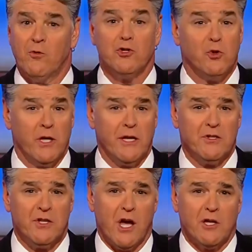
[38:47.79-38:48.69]
for Julian
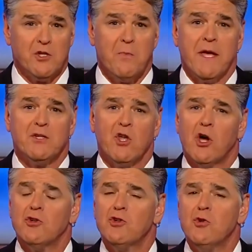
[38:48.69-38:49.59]
Assange based
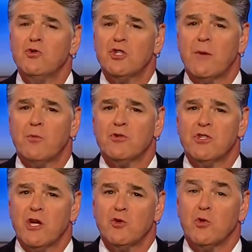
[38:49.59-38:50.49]
on 2 separate
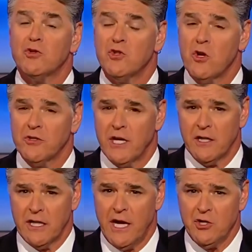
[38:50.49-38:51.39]
sexual assault
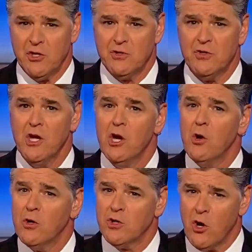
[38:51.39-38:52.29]
allegations,
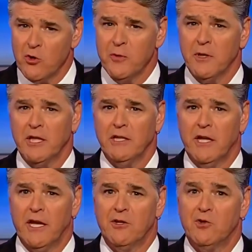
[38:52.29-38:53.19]
which ultimately
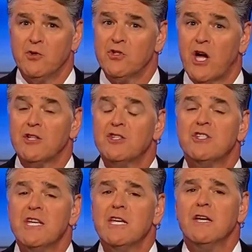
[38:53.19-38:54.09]
led to Assange
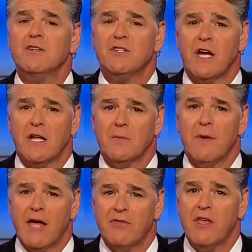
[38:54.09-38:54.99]
seeking asylum
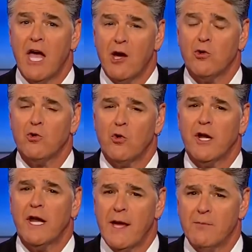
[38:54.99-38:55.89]
at the
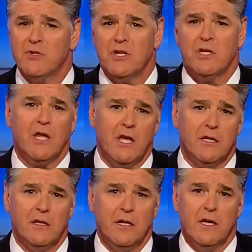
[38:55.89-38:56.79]
Ecuadorian embassy in
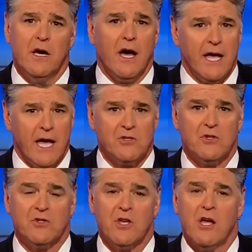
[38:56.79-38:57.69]
London. I asked
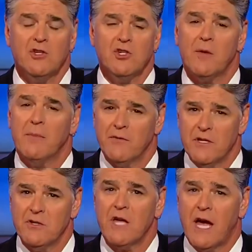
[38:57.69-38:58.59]
Assange about
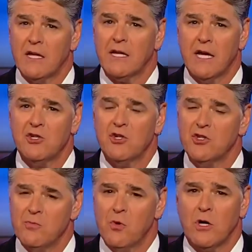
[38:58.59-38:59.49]
these allegations
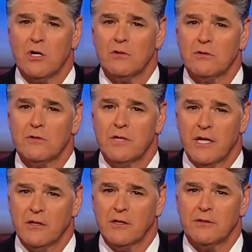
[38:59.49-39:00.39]
and more. Take
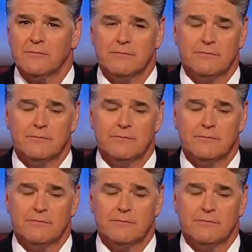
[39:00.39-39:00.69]
a look.